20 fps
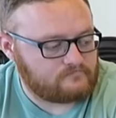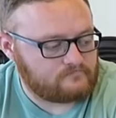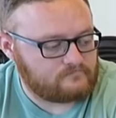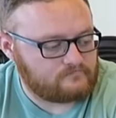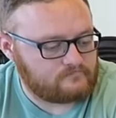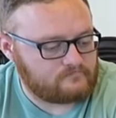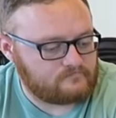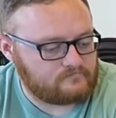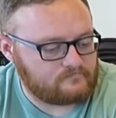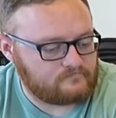
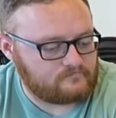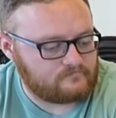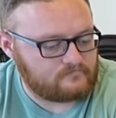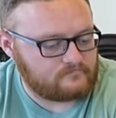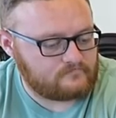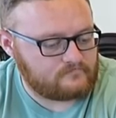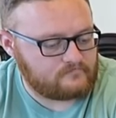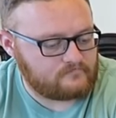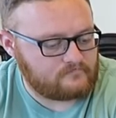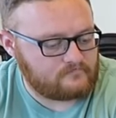
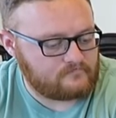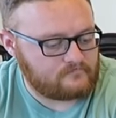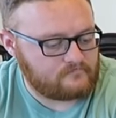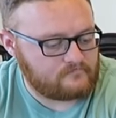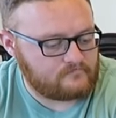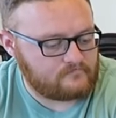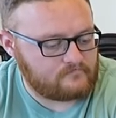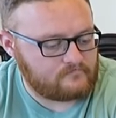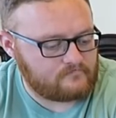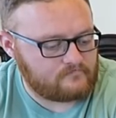
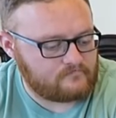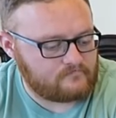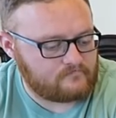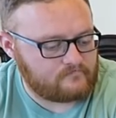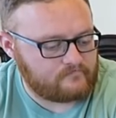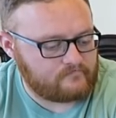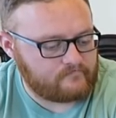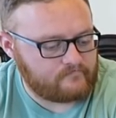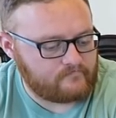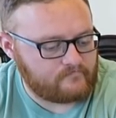
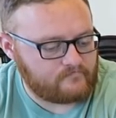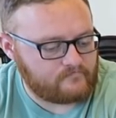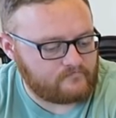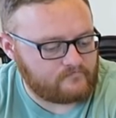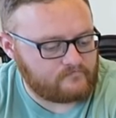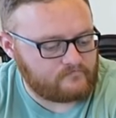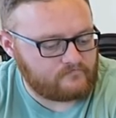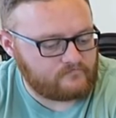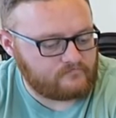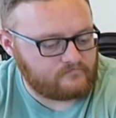
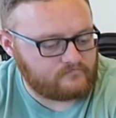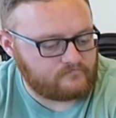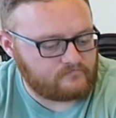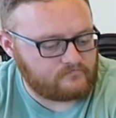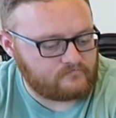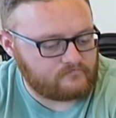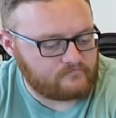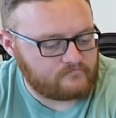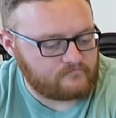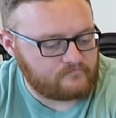
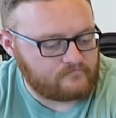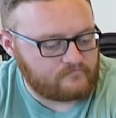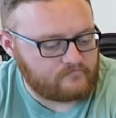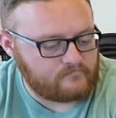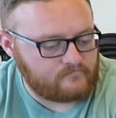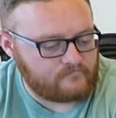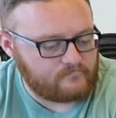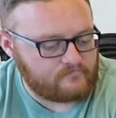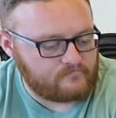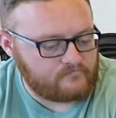
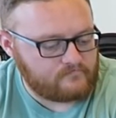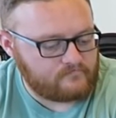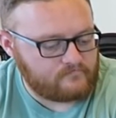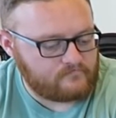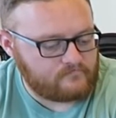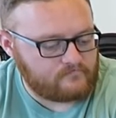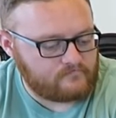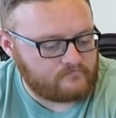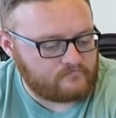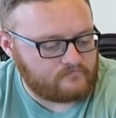
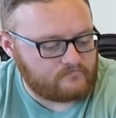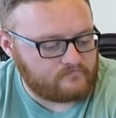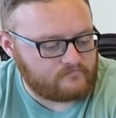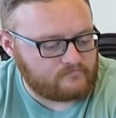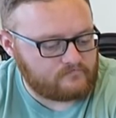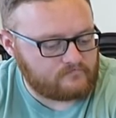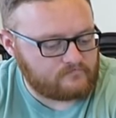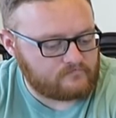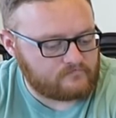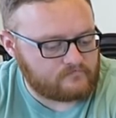
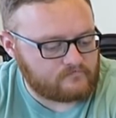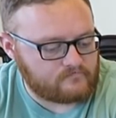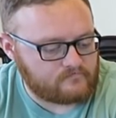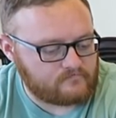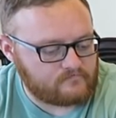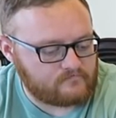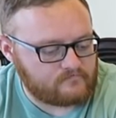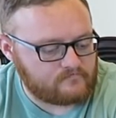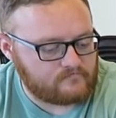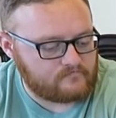
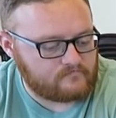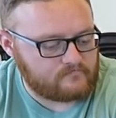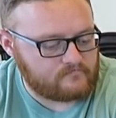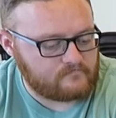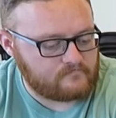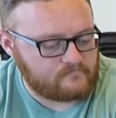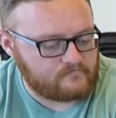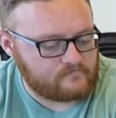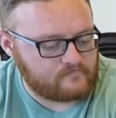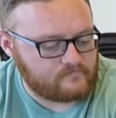
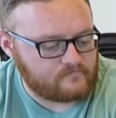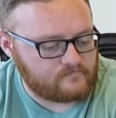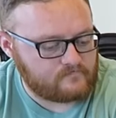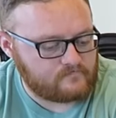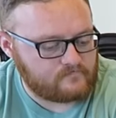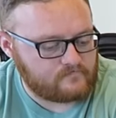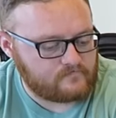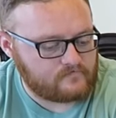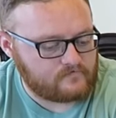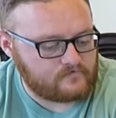
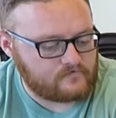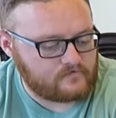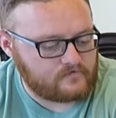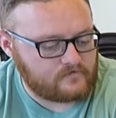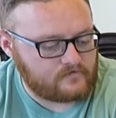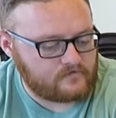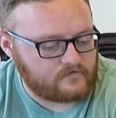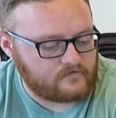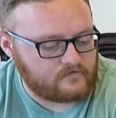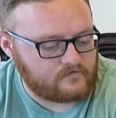
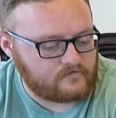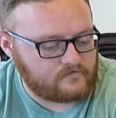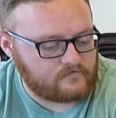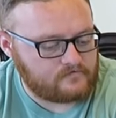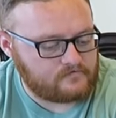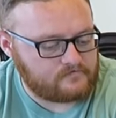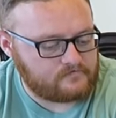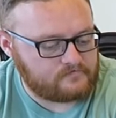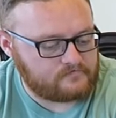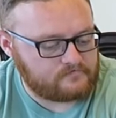
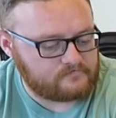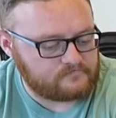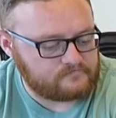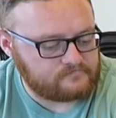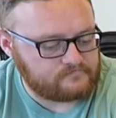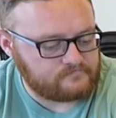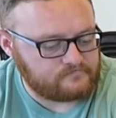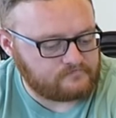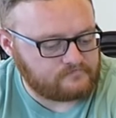No words are spoken by the person on screen.